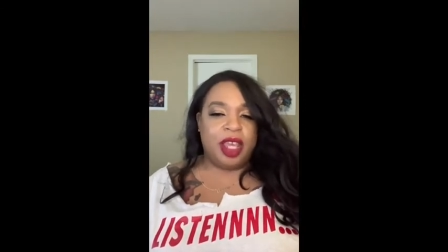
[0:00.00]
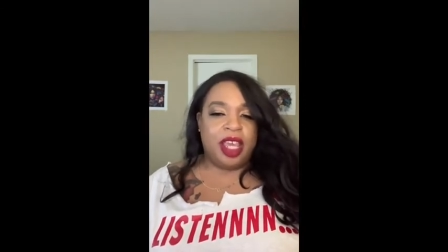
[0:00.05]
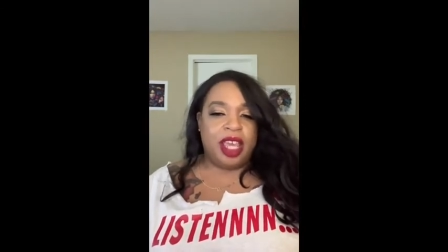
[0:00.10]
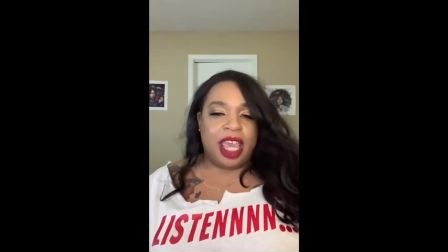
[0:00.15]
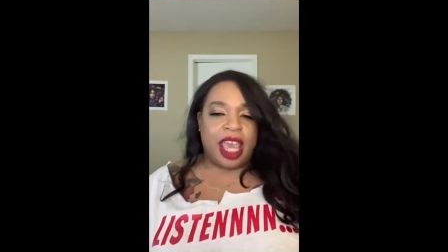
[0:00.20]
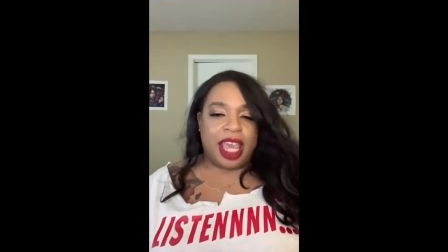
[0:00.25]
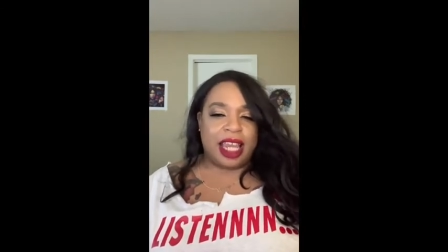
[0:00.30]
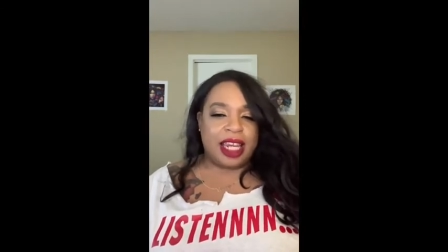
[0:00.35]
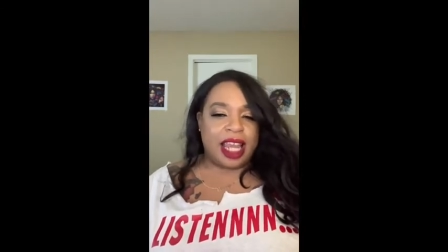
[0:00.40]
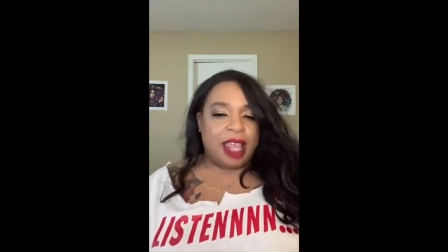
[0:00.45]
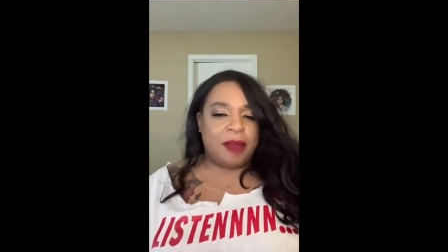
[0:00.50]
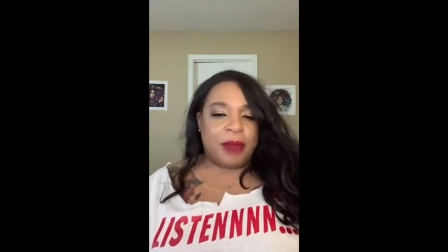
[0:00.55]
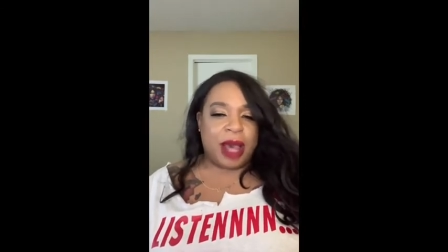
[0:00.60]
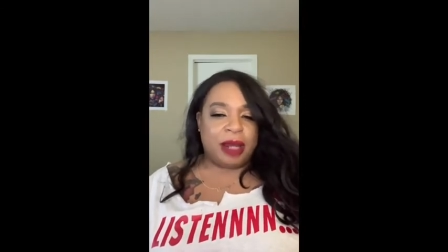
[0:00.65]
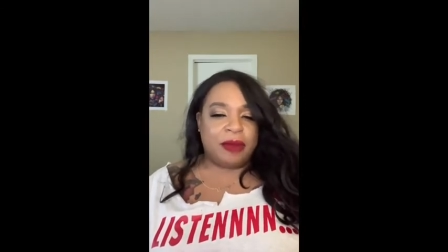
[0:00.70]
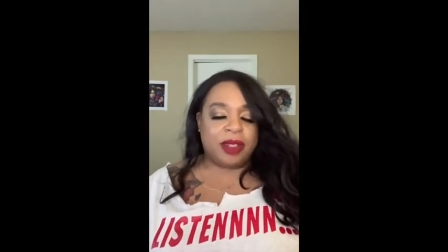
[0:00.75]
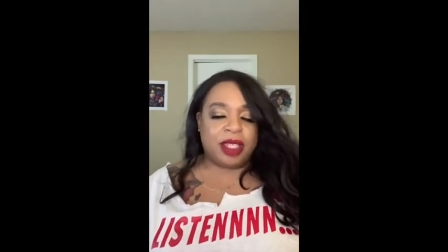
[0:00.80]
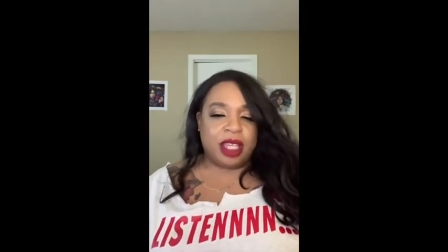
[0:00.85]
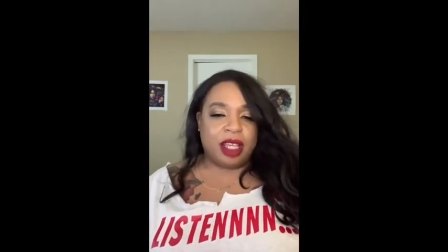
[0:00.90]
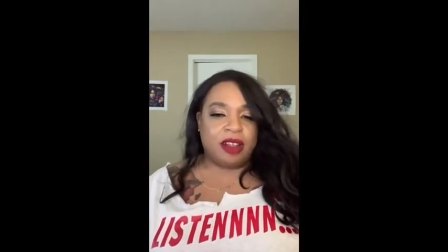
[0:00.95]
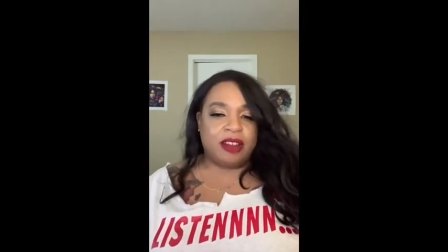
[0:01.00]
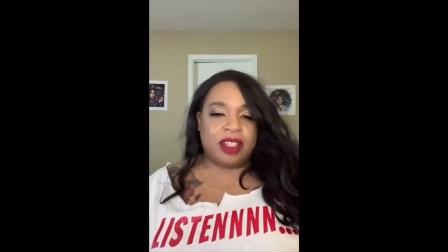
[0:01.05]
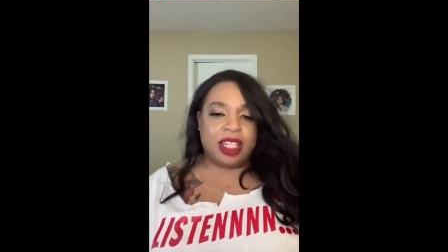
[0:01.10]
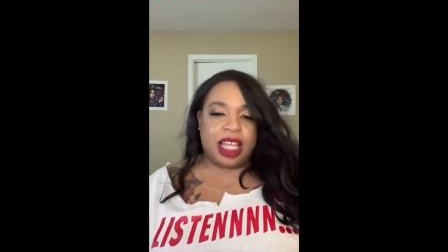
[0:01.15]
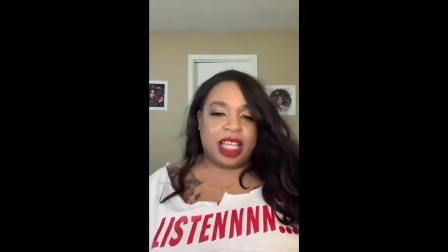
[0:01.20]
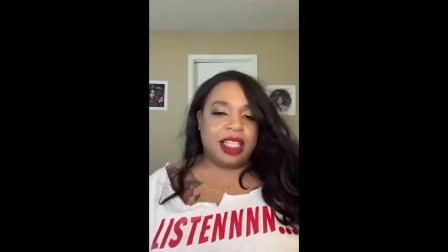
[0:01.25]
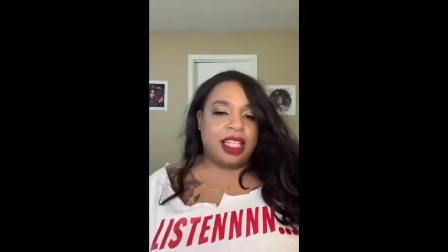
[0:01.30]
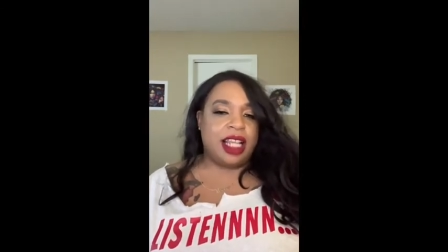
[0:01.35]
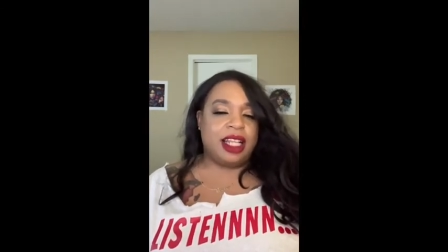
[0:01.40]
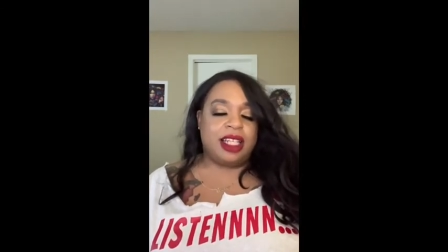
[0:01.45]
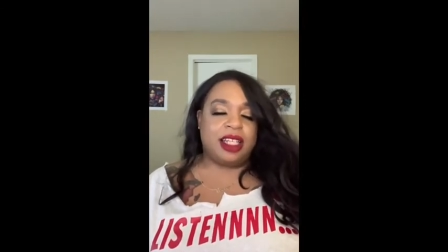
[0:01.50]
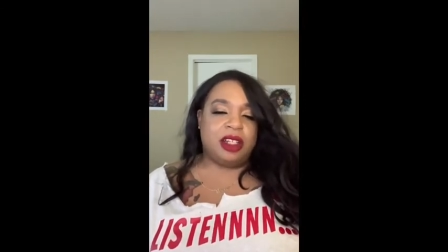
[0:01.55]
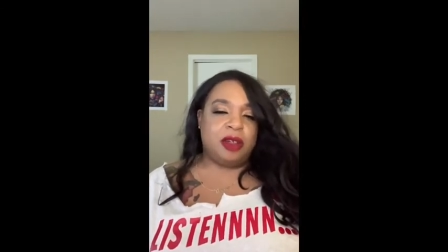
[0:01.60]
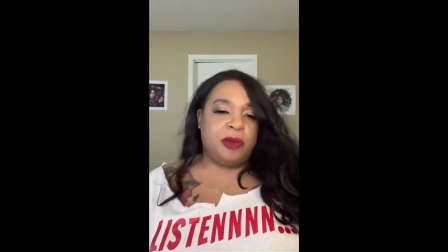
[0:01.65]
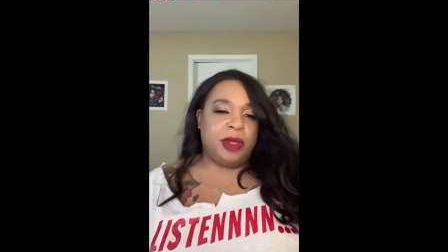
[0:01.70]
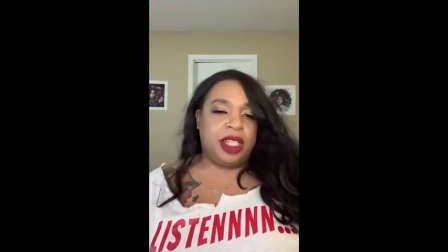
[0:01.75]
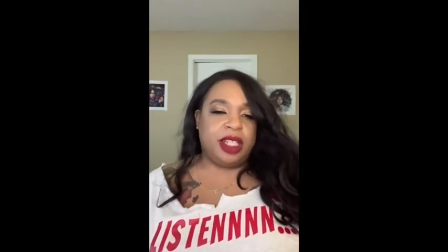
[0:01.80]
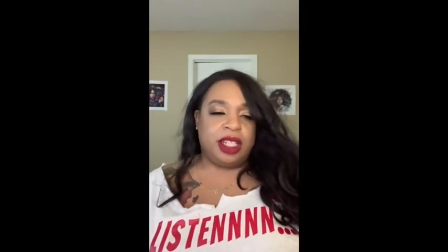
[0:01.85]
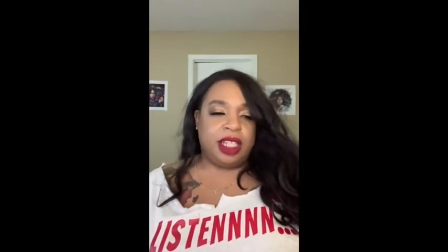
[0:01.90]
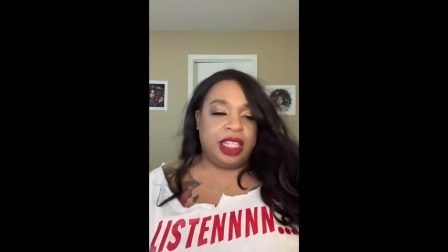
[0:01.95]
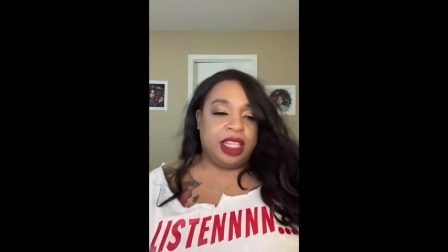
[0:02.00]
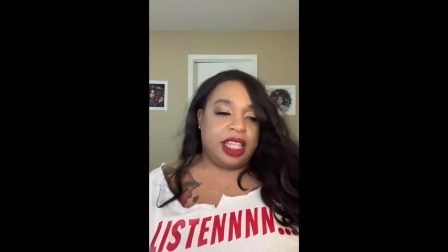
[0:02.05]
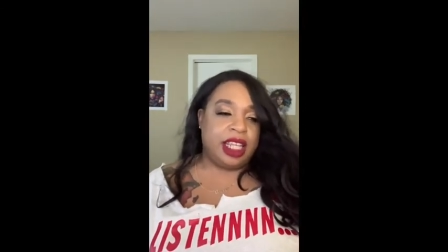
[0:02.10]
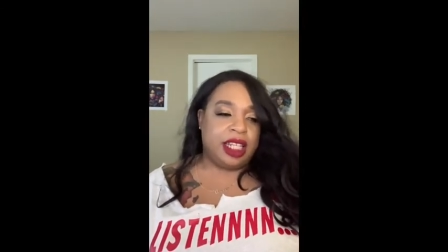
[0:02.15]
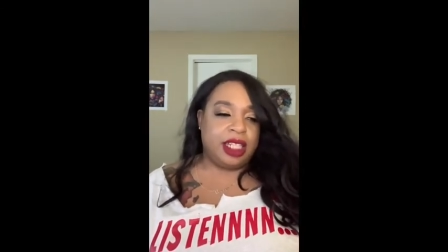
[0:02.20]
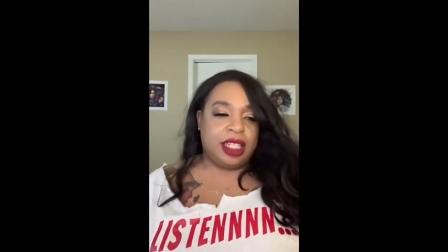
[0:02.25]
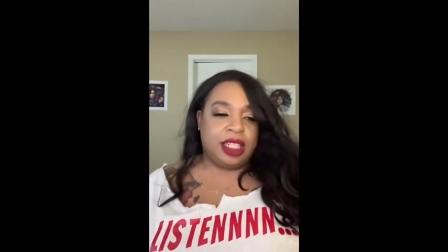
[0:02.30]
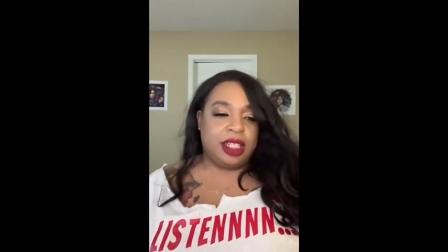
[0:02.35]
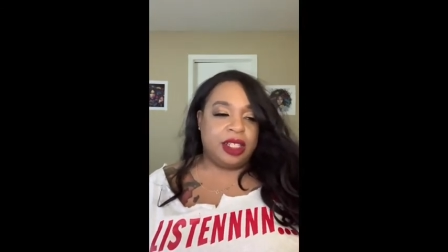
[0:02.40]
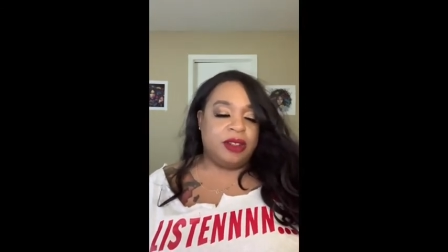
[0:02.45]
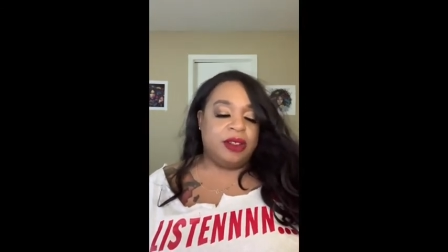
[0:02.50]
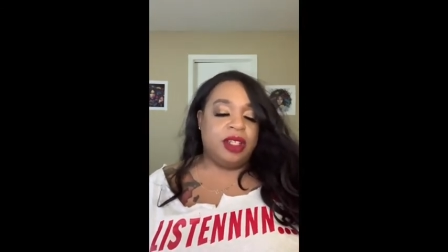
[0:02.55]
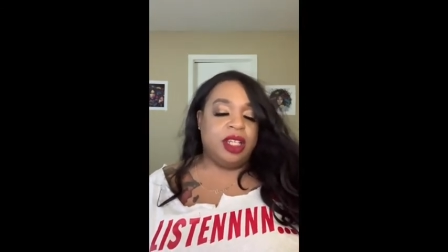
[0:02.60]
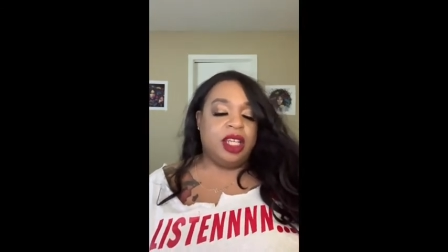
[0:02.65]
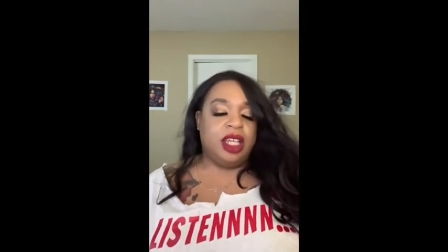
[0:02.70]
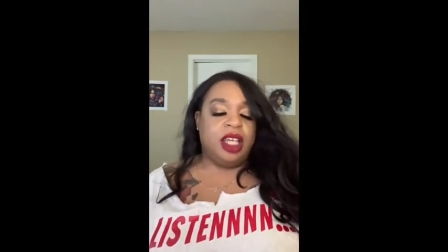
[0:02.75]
at night by themselves that's not a gentlemanly thing to do